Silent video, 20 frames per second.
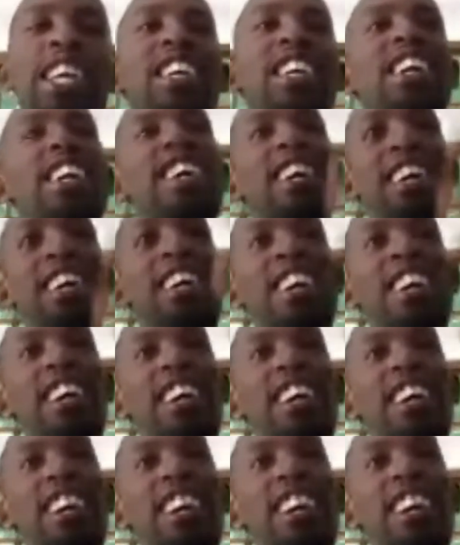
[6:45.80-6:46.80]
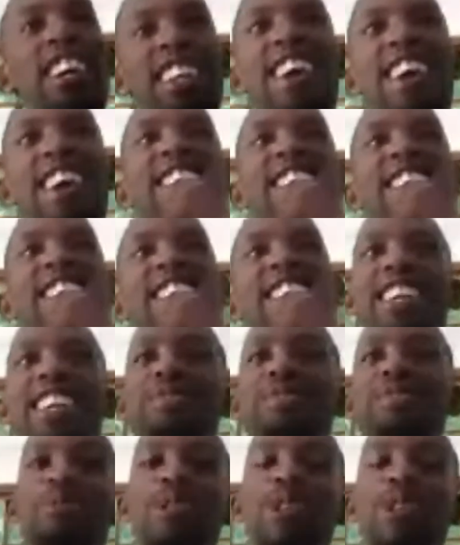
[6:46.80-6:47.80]
training and yeah,
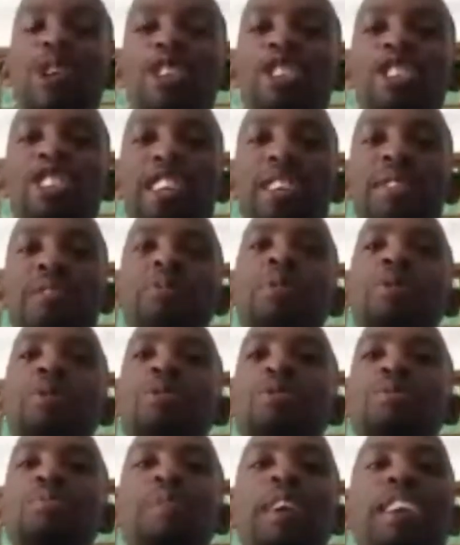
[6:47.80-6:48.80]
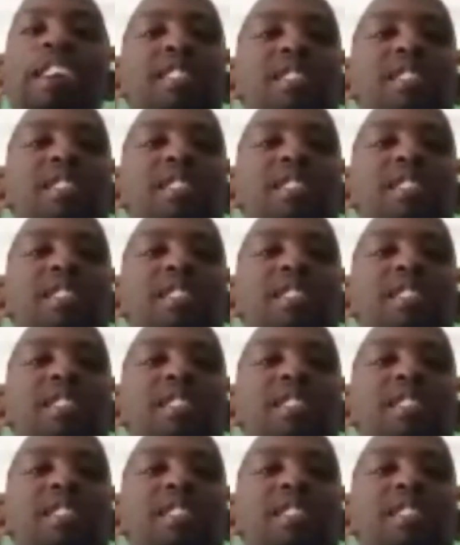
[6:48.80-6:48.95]
get to go to launch and